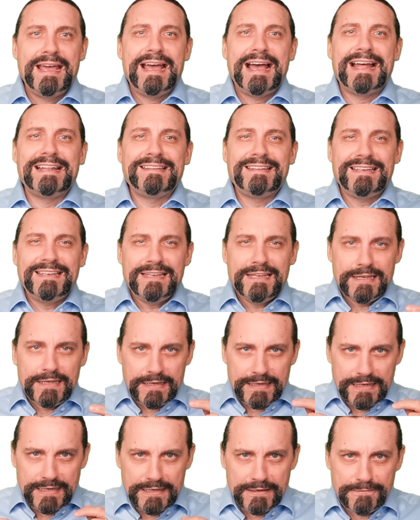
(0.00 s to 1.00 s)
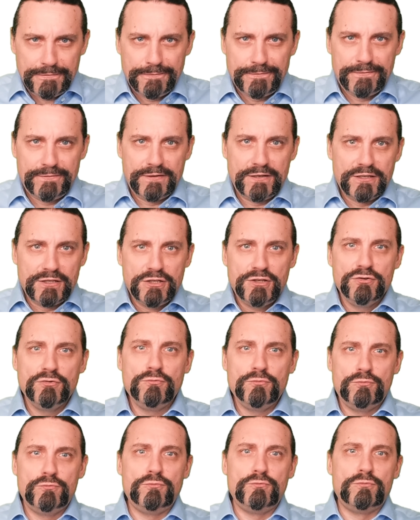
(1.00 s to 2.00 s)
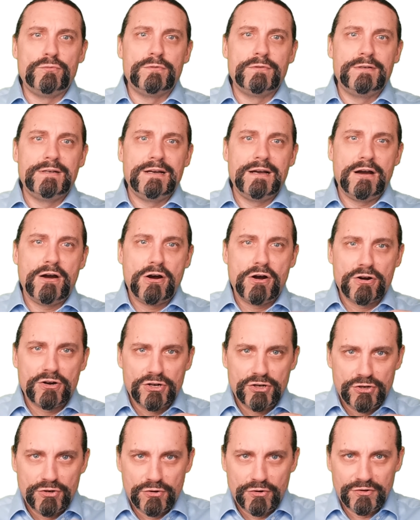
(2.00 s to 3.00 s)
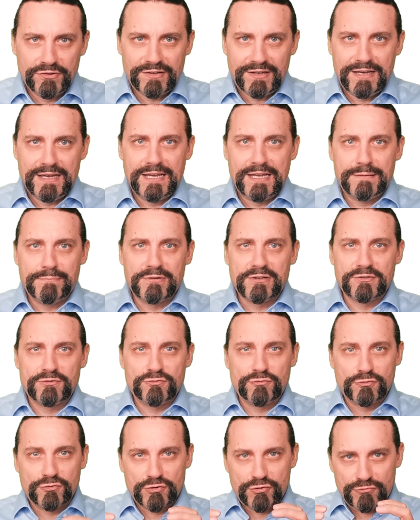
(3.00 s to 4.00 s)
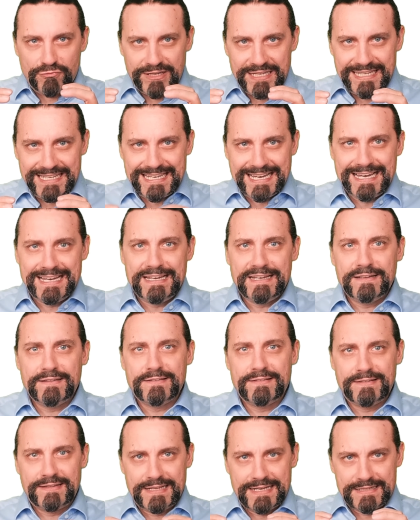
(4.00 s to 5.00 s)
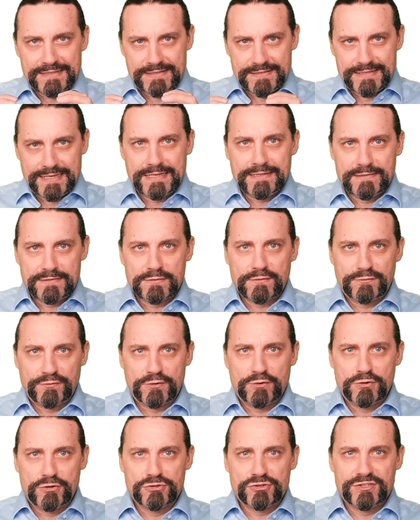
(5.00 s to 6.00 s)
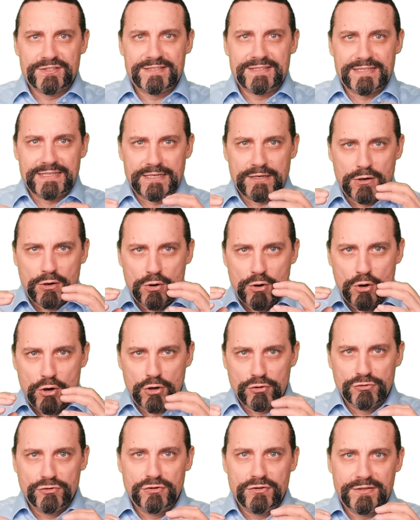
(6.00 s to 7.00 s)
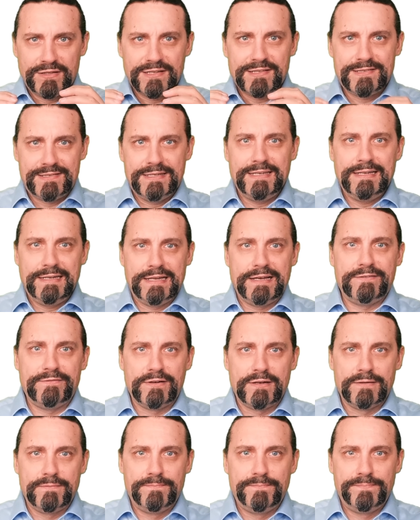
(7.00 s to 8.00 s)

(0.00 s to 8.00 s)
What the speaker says: And if you are not able to create that sense of urgency on the C level,